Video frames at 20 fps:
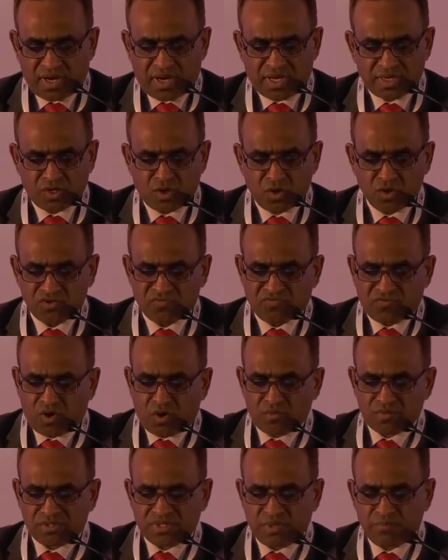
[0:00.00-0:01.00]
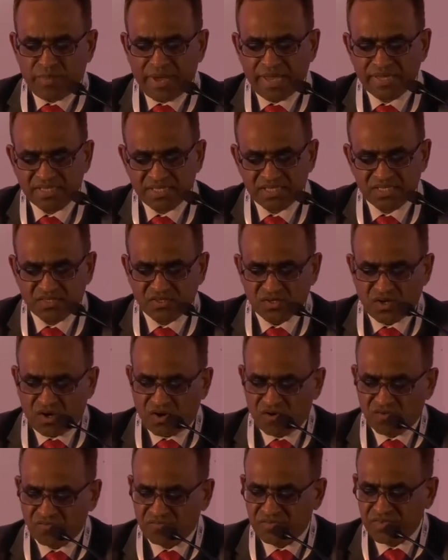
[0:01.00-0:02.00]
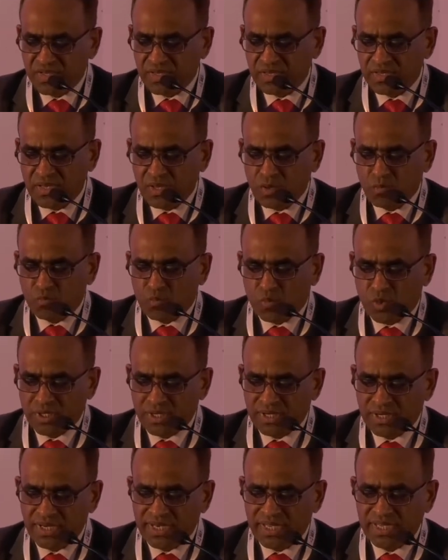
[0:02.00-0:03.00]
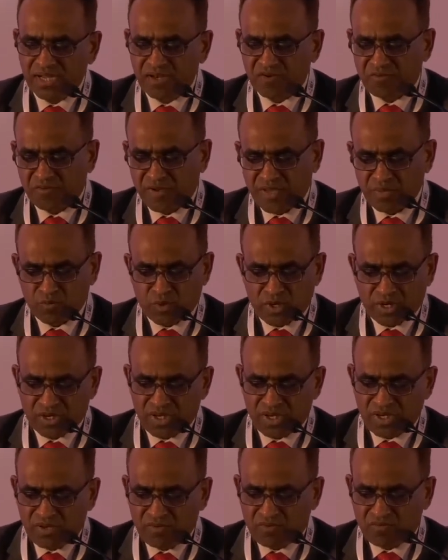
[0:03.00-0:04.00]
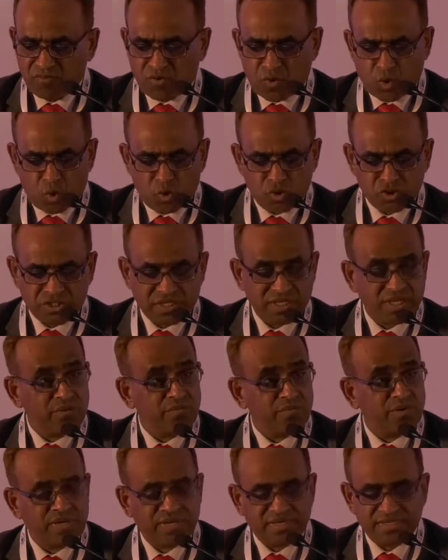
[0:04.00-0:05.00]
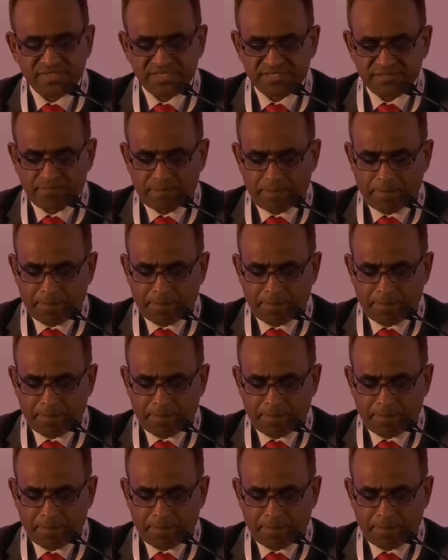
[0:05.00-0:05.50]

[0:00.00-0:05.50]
UNCLOS forms the basis of the modern legal framework for ocean governance.